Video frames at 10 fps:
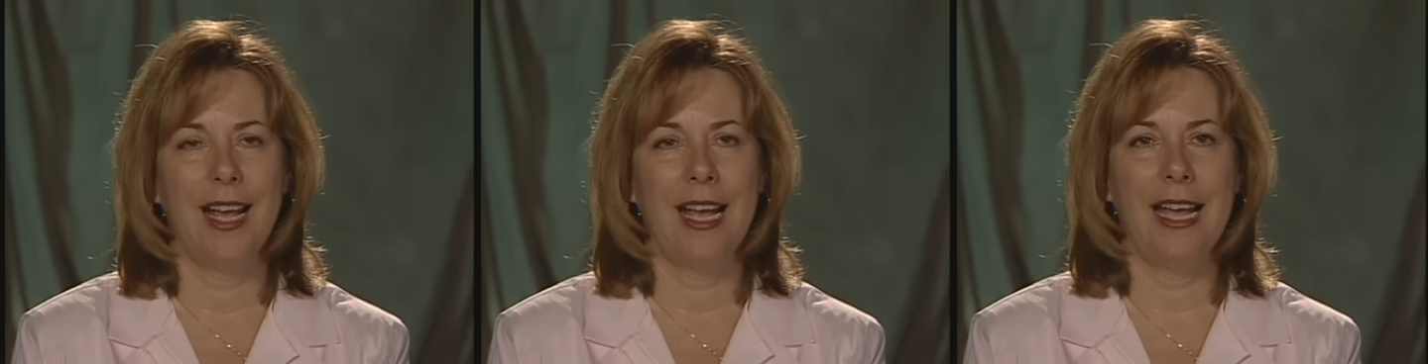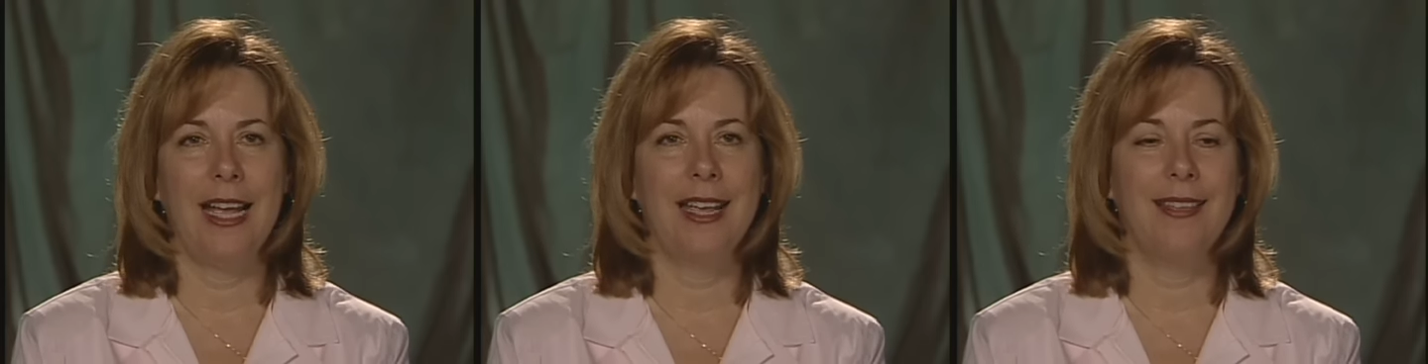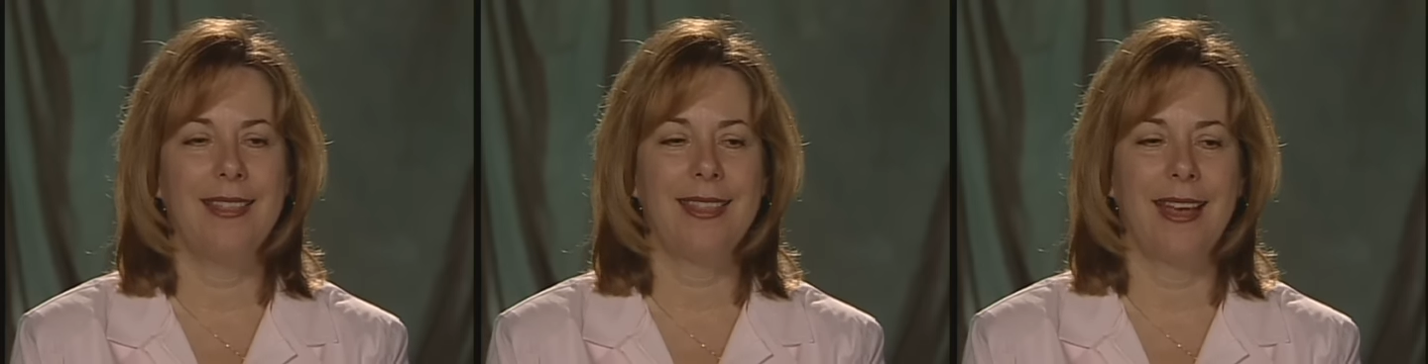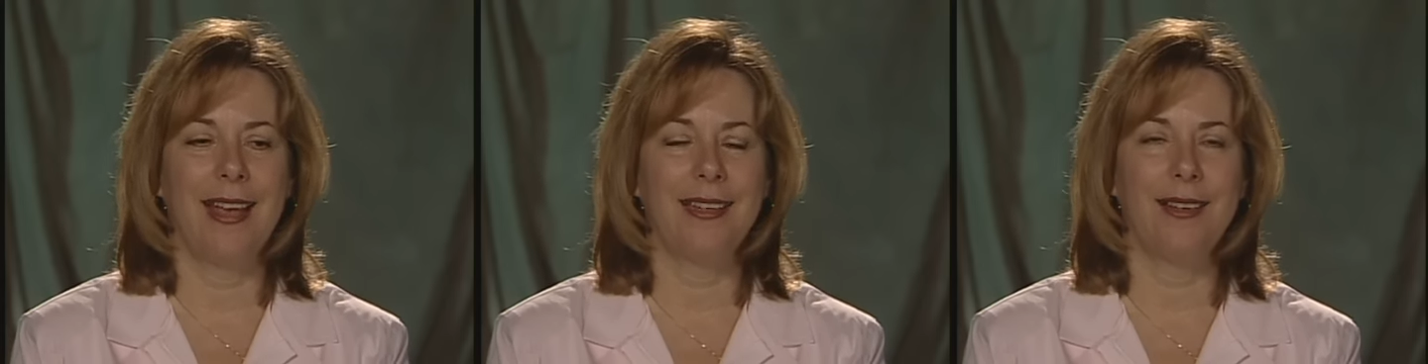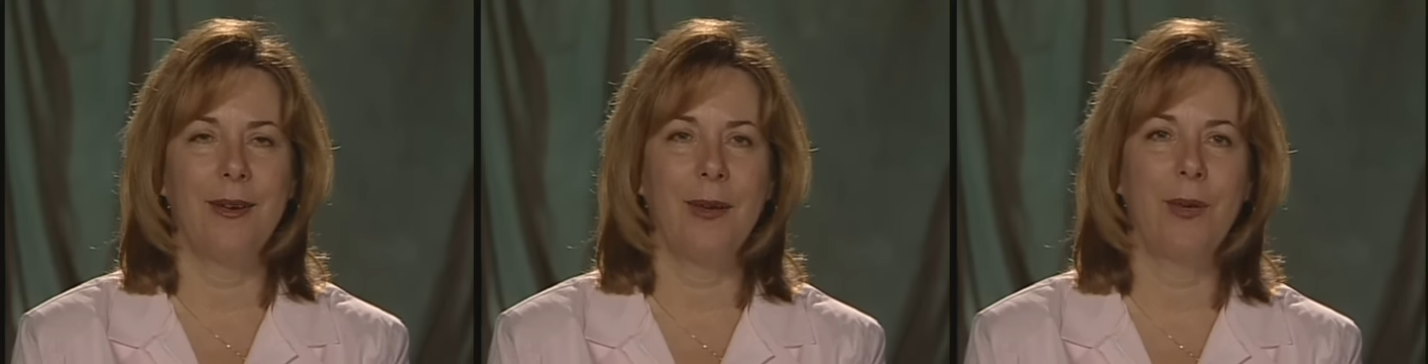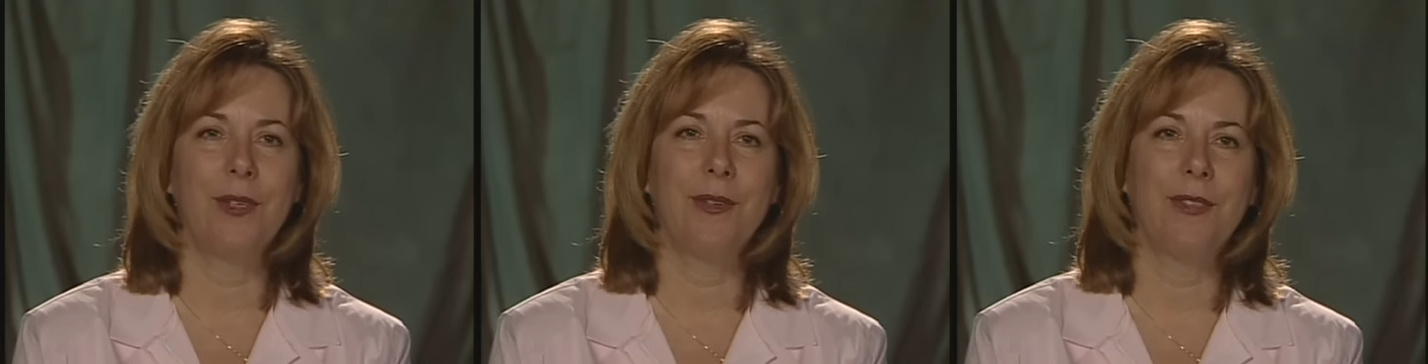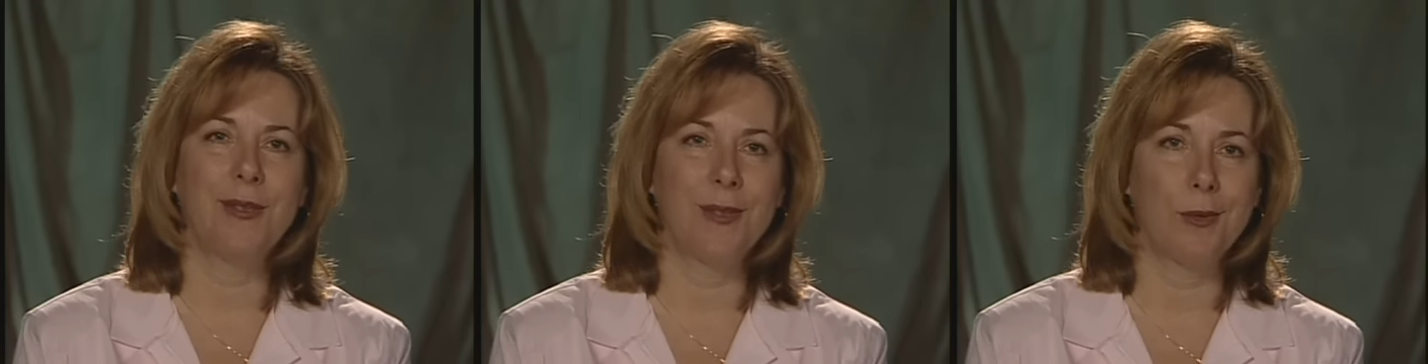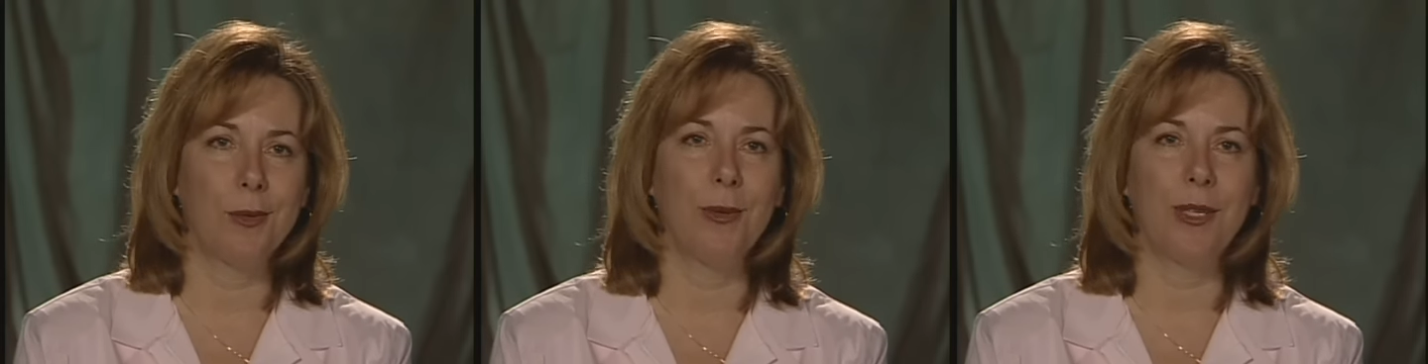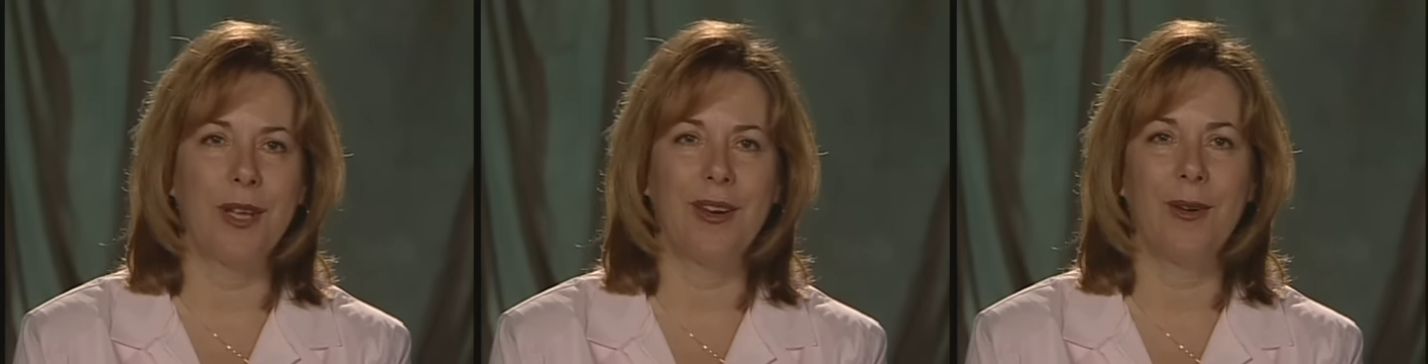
I thought, oh, I wonder if this is true or not,